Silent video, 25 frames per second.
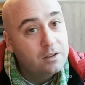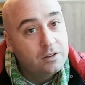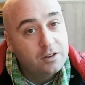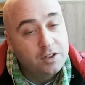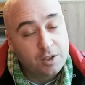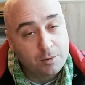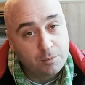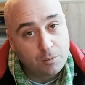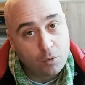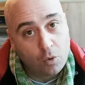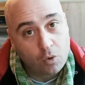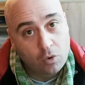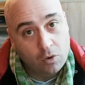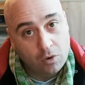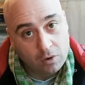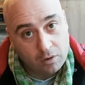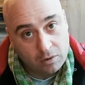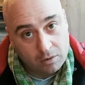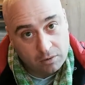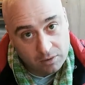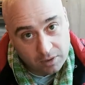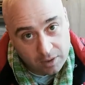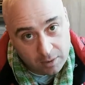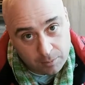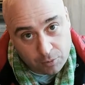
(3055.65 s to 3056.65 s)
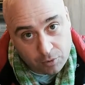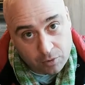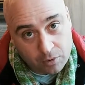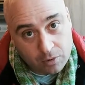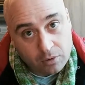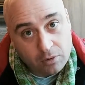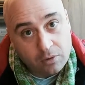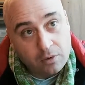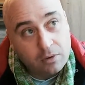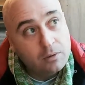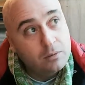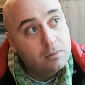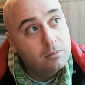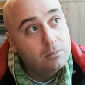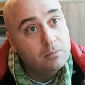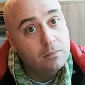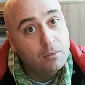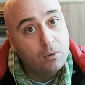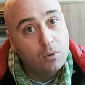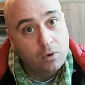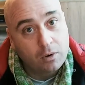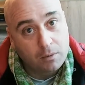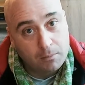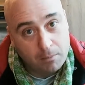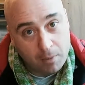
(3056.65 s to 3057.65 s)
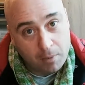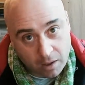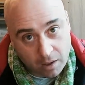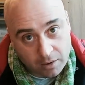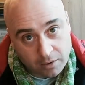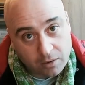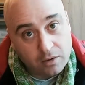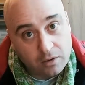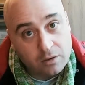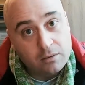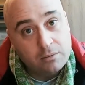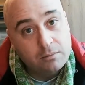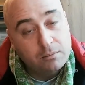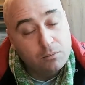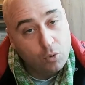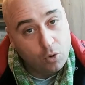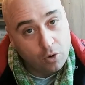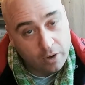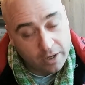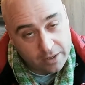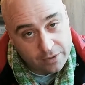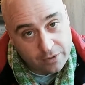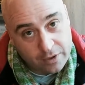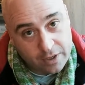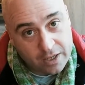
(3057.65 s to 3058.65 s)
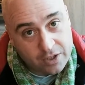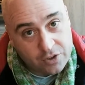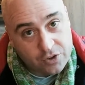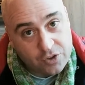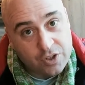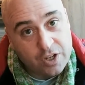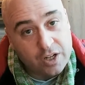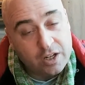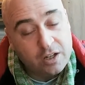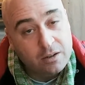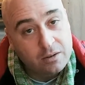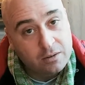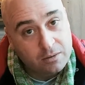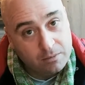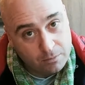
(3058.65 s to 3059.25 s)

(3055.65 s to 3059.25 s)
The more liberal, more modern, more atheistic,